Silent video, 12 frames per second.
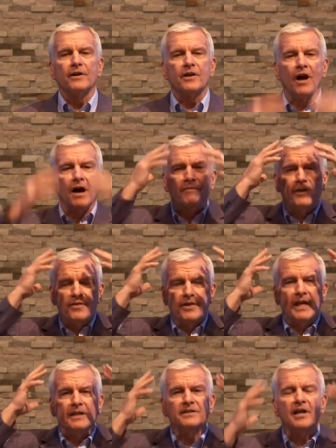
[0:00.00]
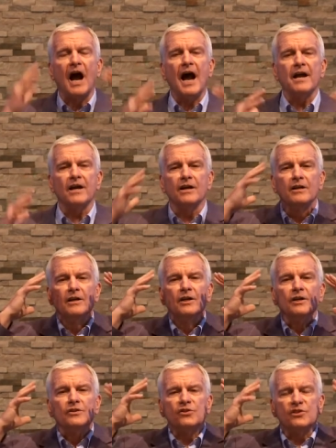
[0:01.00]
cover the entire
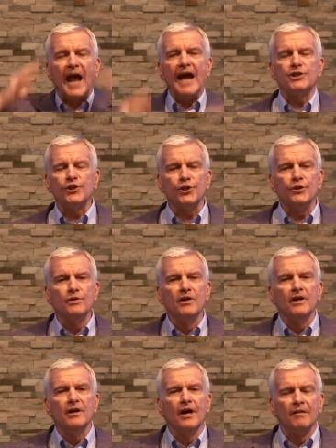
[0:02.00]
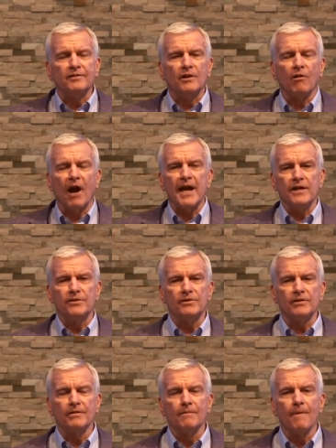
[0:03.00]
statue of Christ.